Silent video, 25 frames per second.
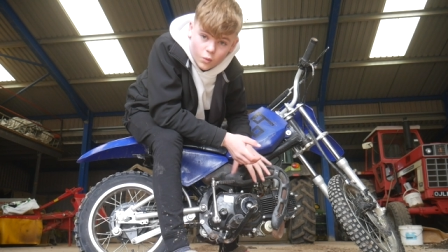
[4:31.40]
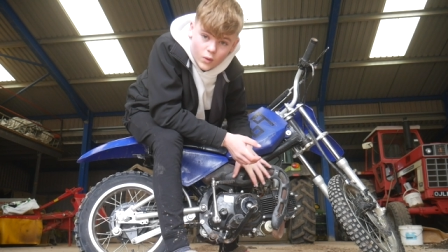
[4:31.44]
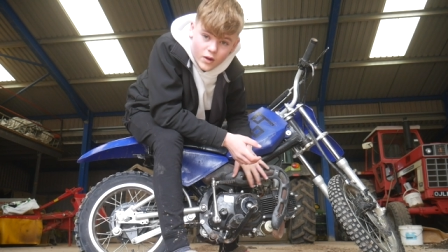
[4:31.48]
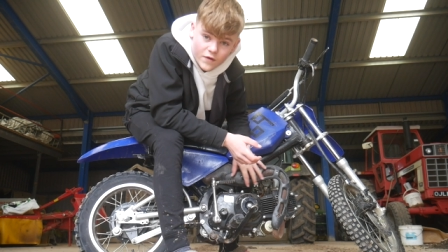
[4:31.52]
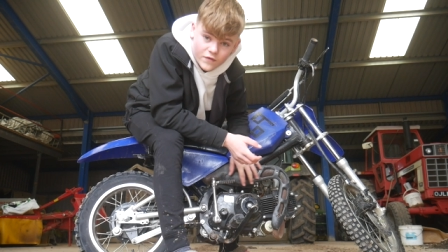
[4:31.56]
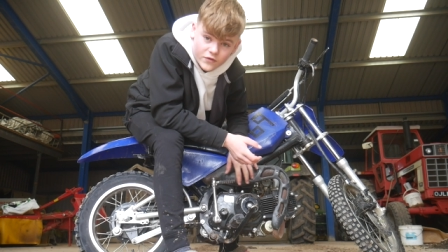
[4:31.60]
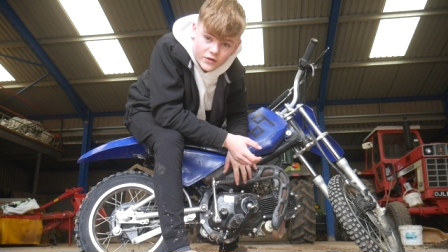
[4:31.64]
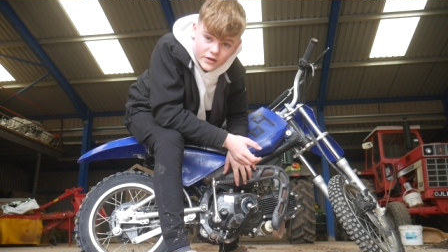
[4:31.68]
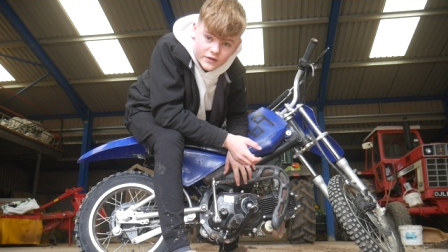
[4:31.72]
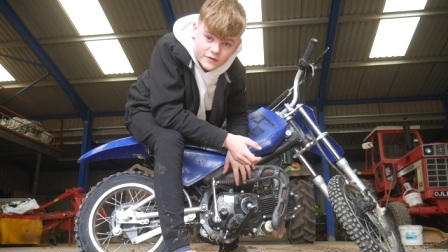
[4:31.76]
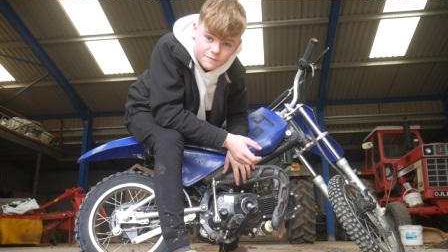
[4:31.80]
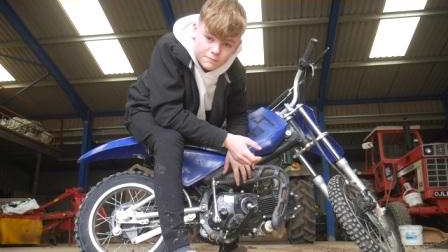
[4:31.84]
with
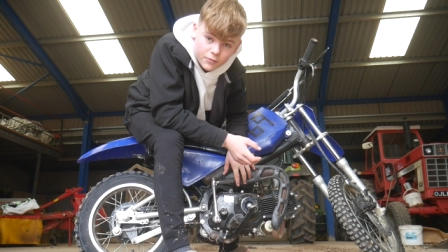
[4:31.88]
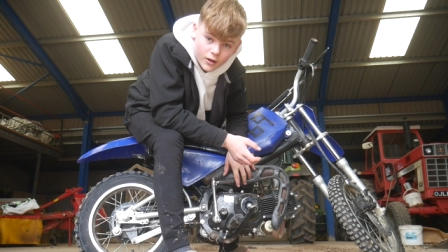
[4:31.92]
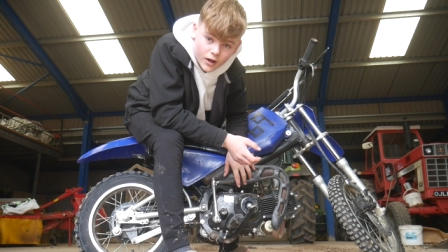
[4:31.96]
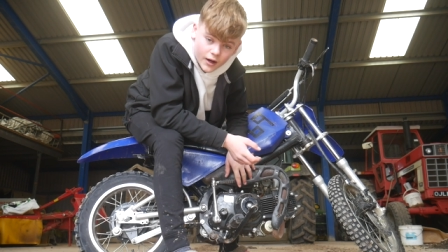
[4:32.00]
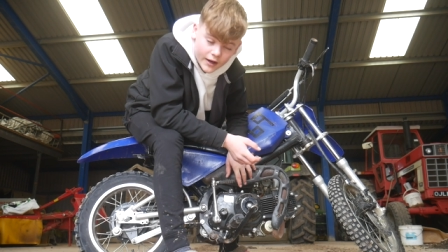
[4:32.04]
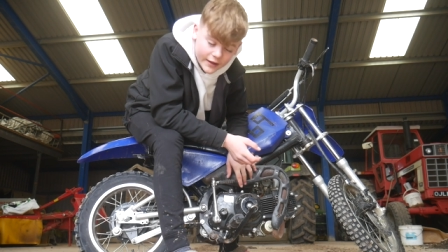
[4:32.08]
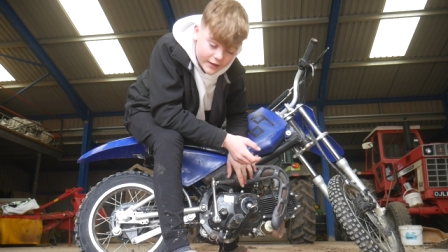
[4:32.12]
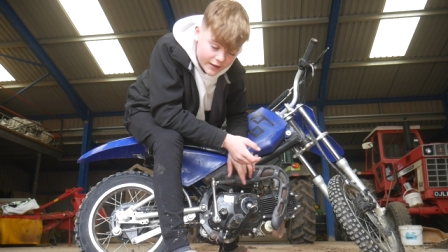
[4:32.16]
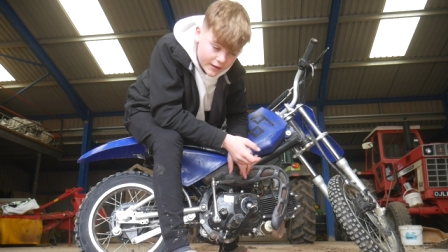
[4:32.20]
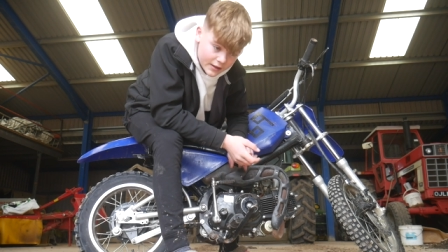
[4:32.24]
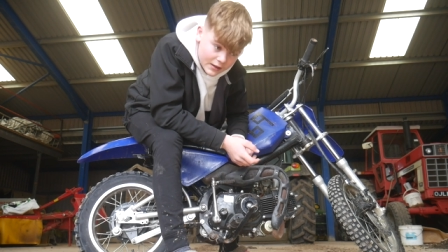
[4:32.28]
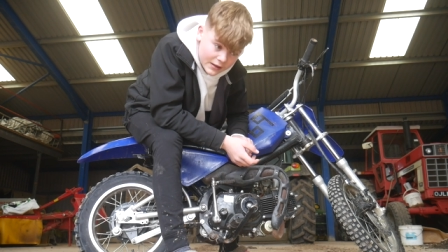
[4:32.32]
this
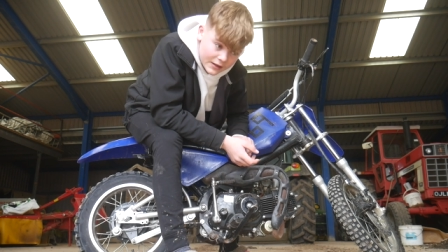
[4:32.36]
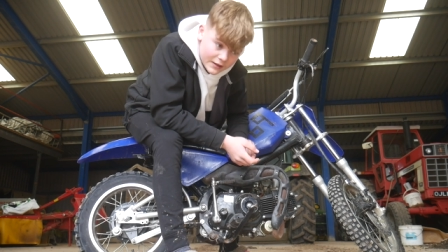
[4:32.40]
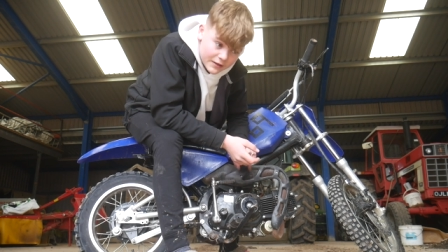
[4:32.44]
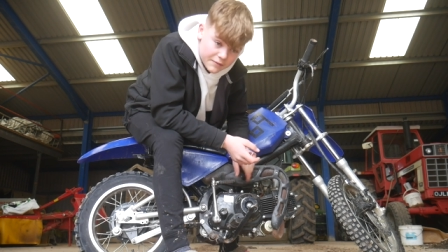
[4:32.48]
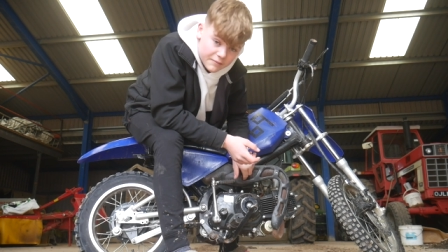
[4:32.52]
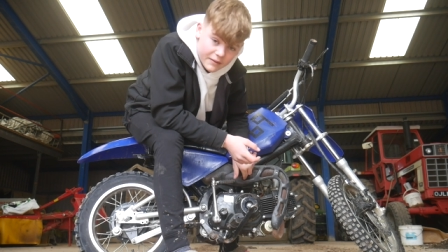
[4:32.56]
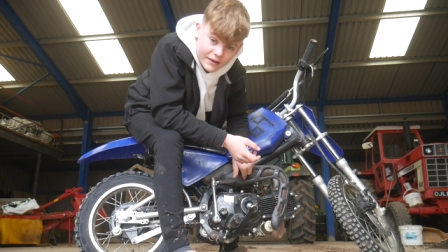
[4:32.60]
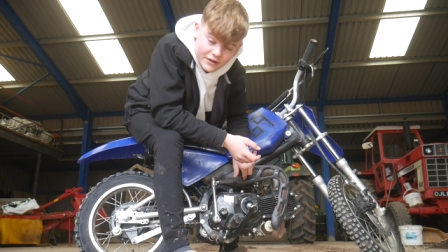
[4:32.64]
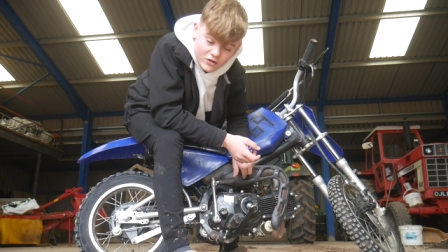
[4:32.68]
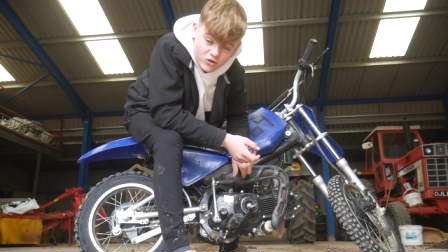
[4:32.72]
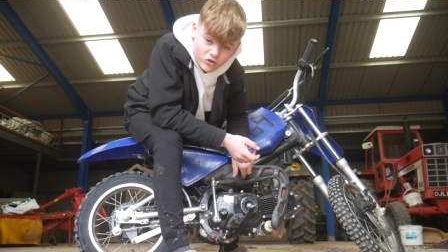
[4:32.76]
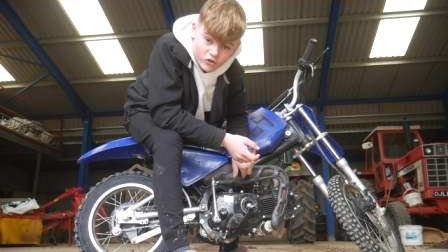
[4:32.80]
bike,
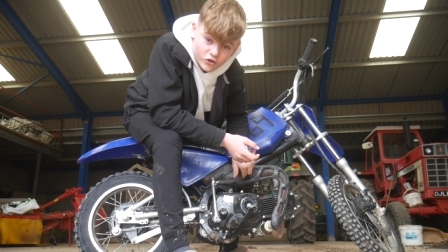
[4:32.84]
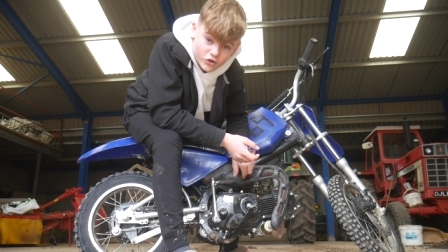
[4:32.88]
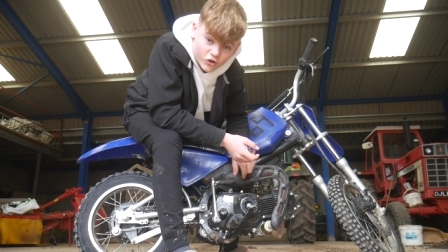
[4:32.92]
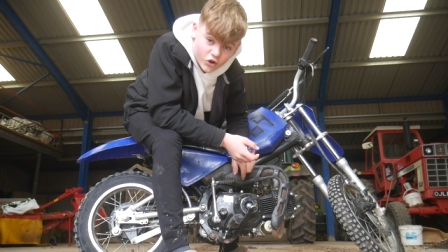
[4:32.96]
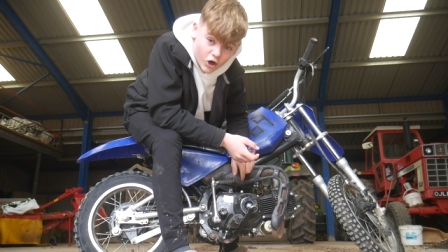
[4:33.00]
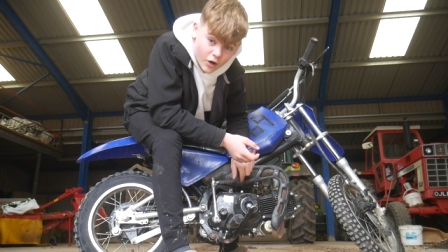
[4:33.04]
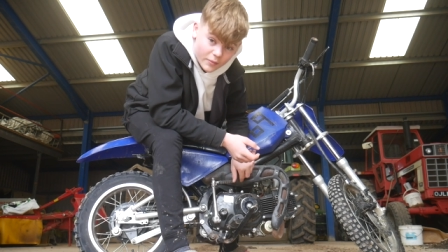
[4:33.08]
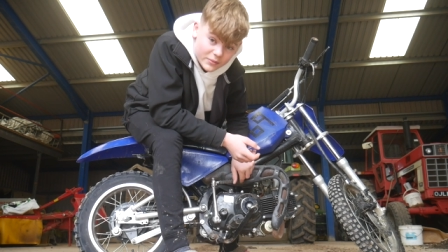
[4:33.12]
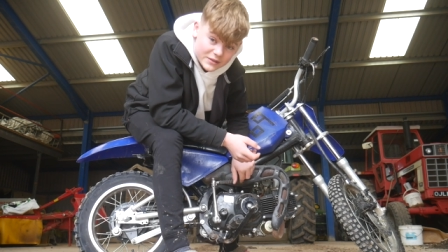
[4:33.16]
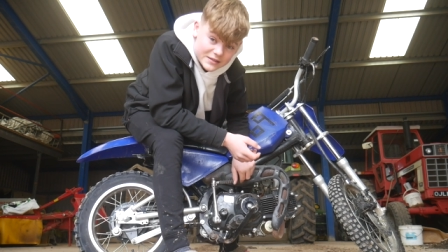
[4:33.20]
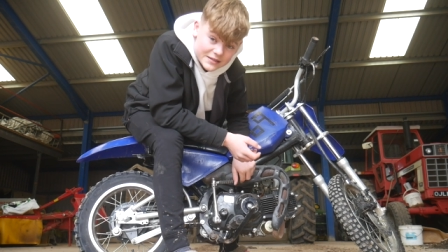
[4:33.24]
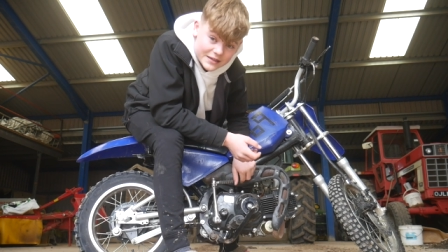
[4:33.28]
make sure you
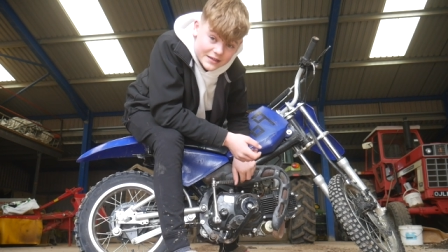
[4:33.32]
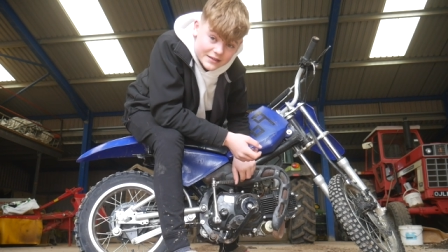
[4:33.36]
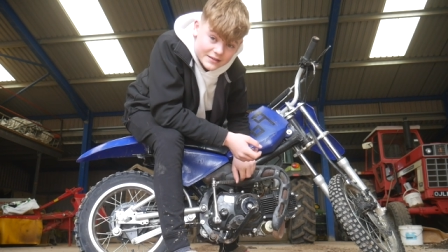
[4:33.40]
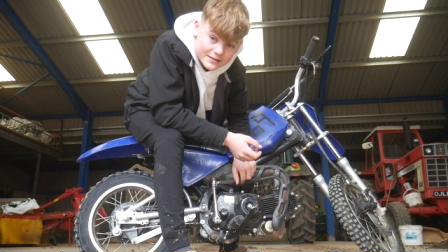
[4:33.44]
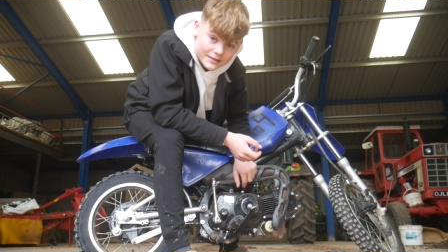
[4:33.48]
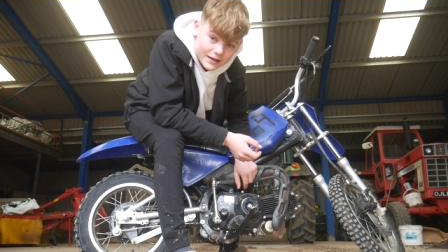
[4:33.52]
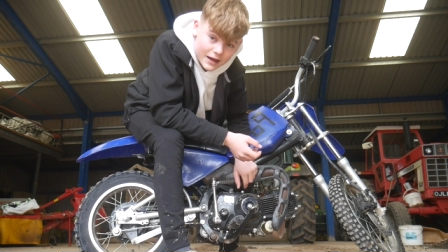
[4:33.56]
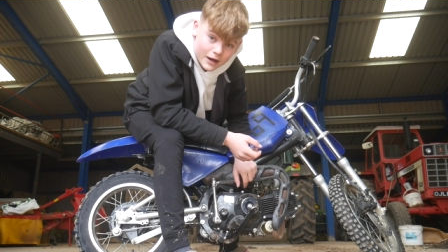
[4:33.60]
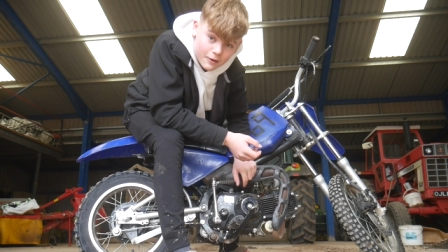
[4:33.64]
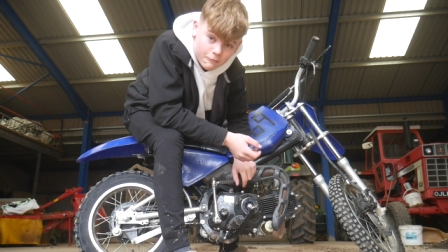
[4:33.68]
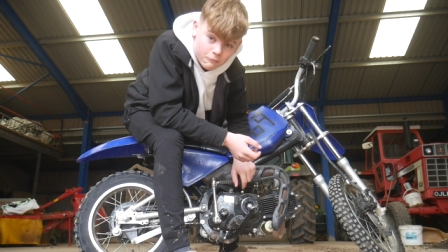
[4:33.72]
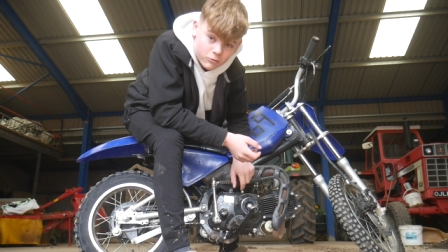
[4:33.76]
comment it
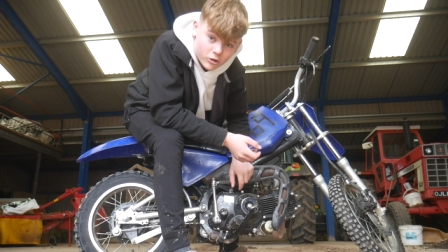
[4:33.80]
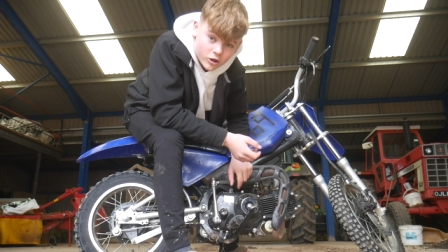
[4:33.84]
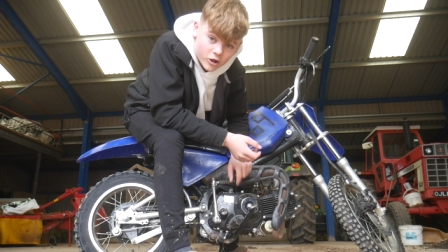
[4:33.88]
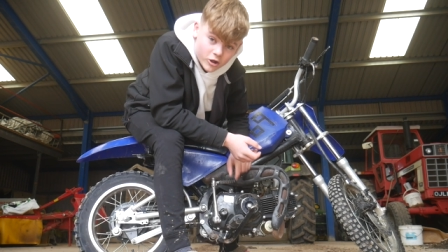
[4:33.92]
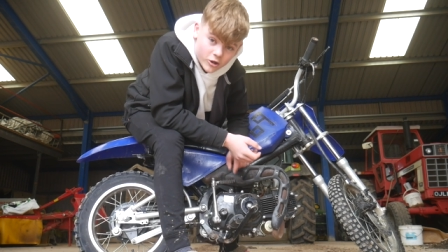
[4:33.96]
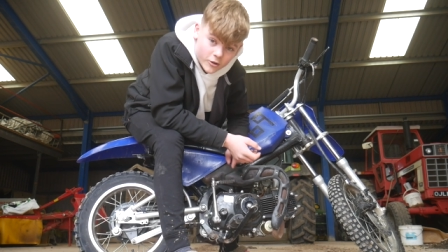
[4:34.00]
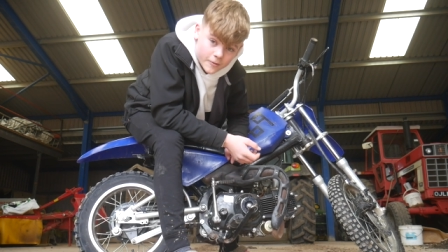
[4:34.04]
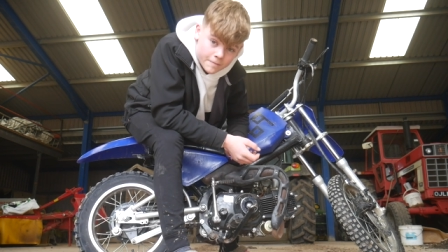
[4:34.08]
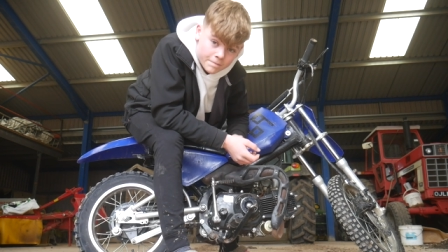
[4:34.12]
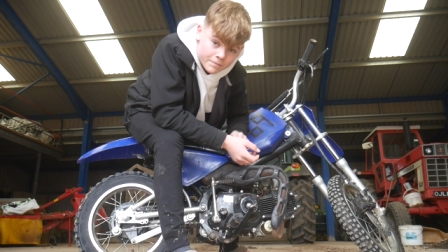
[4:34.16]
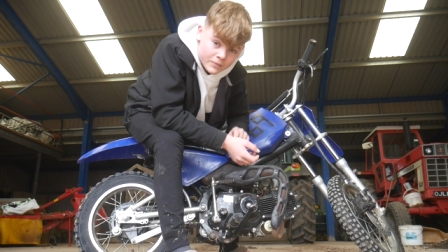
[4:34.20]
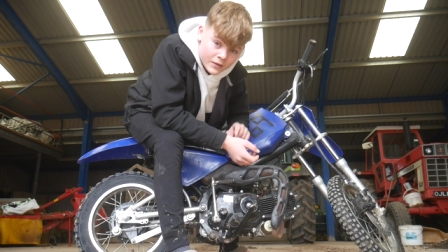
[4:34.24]
down below